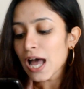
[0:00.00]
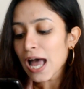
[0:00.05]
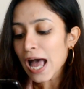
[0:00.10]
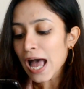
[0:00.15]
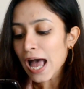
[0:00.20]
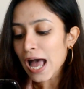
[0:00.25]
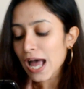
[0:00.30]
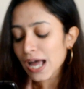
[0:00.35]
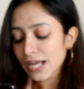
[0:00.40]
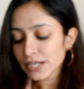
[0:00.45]

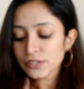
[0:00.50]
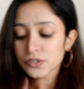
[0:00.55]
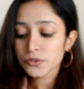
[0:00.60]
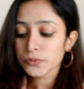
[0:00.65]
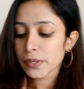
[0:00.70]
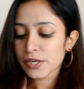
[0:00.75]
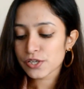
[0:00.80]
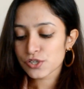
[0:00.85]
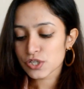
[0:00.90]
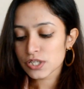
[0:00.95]
and her
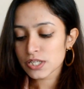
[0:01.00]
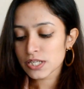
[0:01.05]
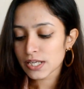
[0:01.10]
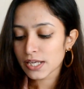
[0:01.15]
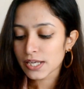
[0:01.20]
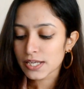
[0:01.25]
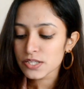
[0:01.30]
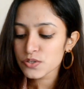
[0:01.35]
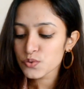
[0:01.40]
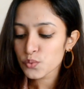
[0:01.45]
question
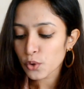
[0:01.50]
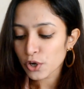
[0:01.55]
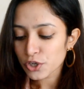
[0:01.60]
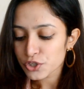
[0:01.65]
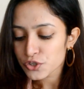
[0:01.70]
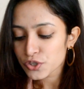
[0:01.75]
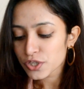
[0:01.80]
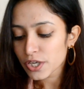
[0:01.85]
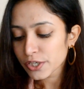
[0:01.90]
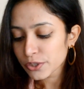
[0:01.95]
is what
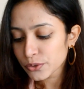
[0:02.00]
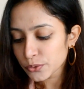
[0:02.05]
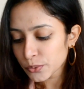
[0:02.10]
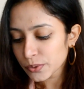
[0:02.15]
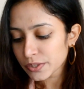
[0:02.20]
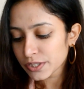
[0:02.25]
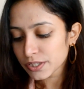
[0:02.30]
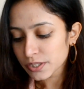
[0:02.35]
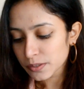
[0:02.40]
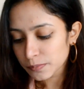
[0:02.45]
should I do in
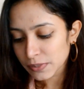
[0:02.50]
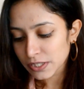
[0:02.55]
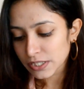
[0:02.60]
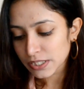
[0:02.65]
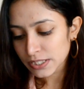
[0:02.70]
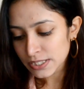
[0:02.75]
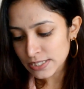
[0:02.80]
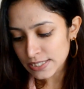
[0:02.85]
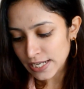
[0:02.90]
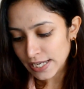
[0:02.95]
the
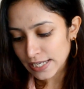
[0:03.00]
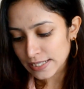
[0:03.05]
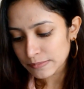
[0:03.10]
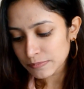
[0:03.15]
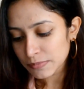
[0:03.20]
remaining time?